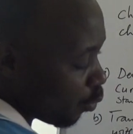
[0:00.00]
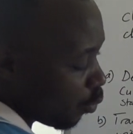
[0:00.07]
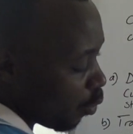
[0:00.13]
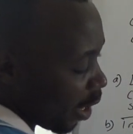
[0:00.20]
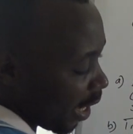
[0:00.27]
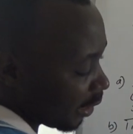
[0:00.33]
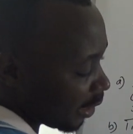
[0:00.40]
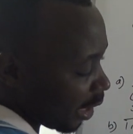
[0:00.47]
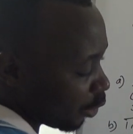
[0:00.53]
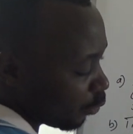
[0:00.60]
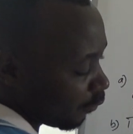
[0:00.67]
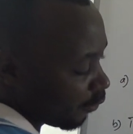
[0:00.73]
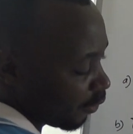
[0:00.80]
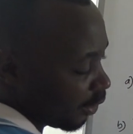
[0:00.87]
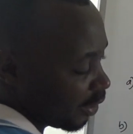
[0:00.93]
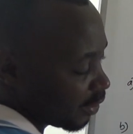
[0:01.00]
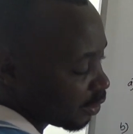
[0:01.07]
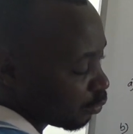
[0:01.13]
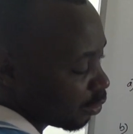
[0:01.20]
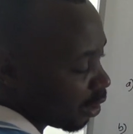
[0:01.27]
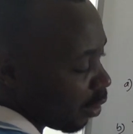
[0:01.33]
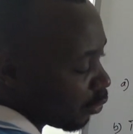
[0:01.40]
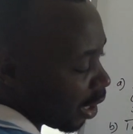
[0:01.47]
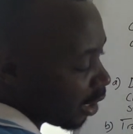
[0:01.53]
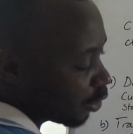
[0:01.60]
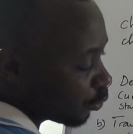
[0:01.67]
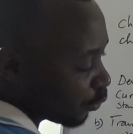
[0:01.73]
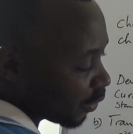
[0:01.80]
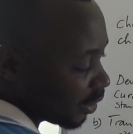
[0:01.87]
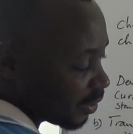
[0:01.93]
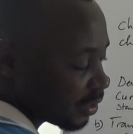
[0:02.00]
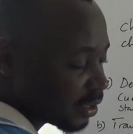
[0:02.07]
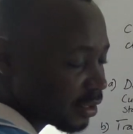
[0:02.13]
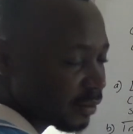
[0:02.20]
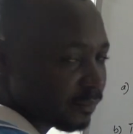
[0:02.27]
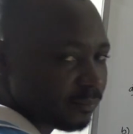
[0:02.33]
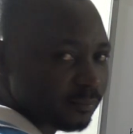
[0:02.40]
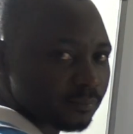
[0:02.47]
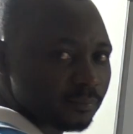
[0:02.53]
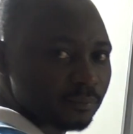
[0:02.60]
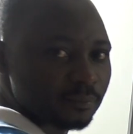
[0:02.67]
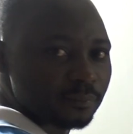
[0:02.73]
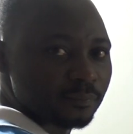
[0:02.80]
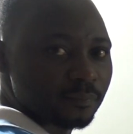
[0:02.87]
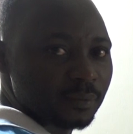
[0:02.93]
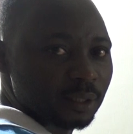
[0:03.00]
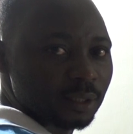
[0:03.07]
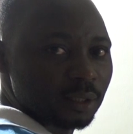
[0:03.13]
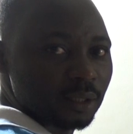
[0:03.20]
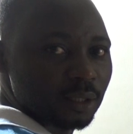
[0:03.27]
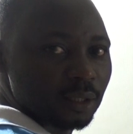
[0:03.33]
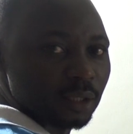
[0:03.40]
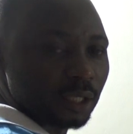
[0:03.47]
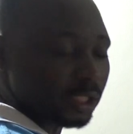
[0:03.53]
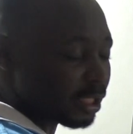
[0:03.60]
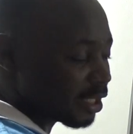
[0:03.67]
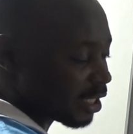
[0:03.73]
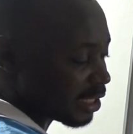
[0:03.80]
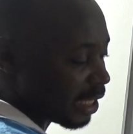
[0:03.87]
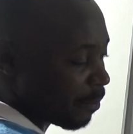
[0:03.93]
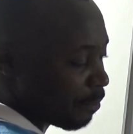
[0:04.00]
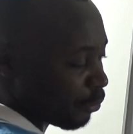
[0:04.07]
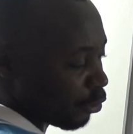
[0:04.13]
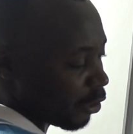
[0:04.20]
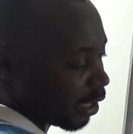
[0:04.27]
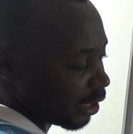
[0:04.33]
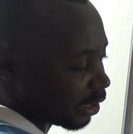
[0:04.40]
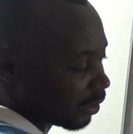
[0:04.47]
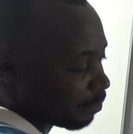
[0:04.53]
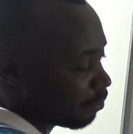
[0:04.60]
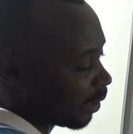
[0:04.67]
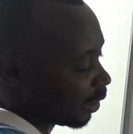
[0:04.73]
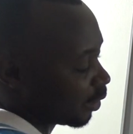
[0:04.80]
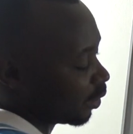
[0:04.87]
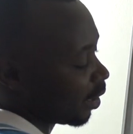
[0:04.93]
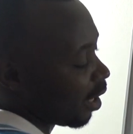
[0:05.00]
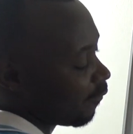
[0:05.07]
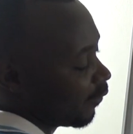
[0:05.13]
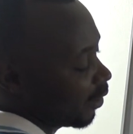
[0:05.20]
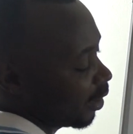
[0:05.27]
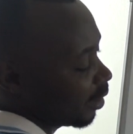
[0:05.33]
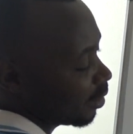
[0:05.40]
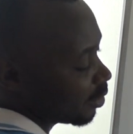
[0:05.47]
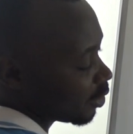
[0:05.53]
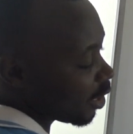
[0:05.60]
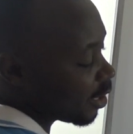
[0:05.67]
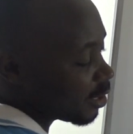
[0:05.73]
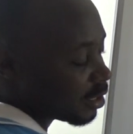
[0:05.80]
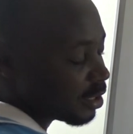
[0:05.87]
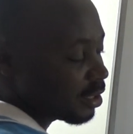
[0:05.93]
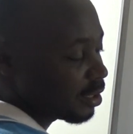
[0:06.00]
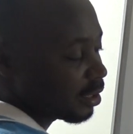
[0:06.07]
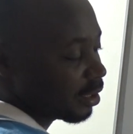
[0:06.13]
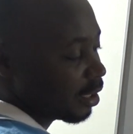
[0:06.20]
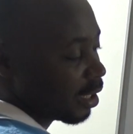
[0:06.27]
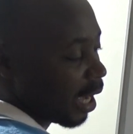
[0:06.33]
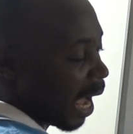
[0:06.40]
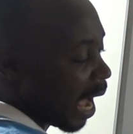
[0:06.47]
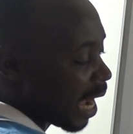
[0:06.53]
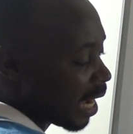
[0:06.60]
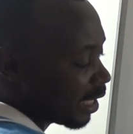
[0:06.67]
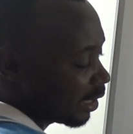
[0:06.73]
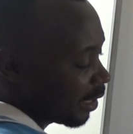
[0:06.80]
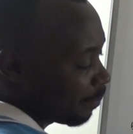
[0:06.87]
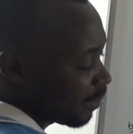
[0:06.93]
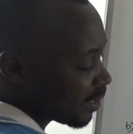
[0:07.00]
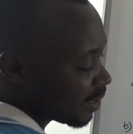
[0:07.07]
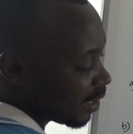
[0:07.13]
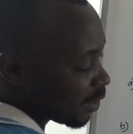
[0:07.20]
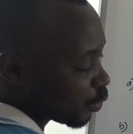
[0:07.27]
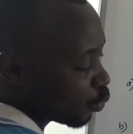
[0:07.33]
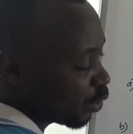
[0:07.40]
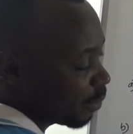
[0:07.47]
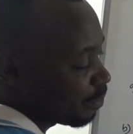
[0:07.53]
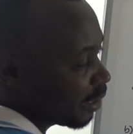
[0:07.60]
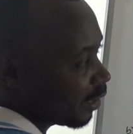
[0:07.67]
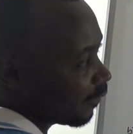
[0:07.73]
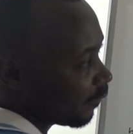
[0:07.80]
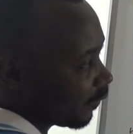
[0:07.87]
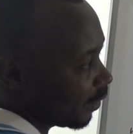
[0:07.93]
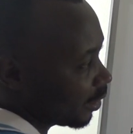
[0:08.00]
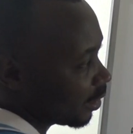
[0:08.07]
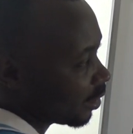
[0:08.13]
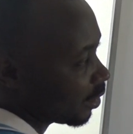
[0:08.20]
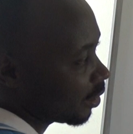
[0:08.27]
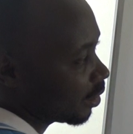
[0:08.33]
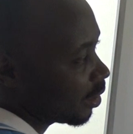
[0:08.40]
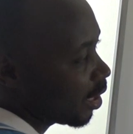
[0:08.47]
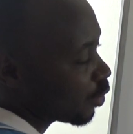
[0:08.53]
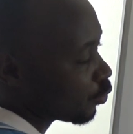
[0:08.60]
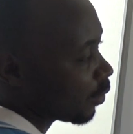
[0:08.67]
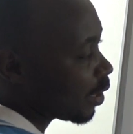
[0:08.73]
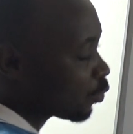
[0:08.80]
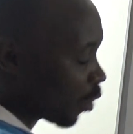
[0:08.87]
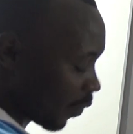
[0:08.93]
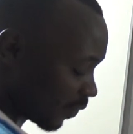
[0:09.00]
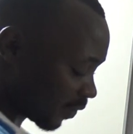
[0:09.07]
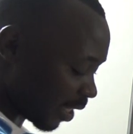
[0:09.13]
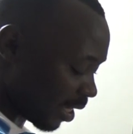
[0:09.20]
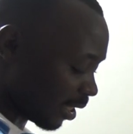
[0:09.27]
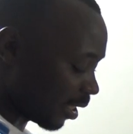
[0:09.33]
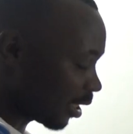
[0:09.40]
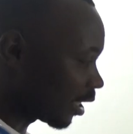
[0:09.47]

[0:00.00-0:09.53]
who are tired of this will now run to this. It is the same product, but having changed, and the business will benefit. So that's why we say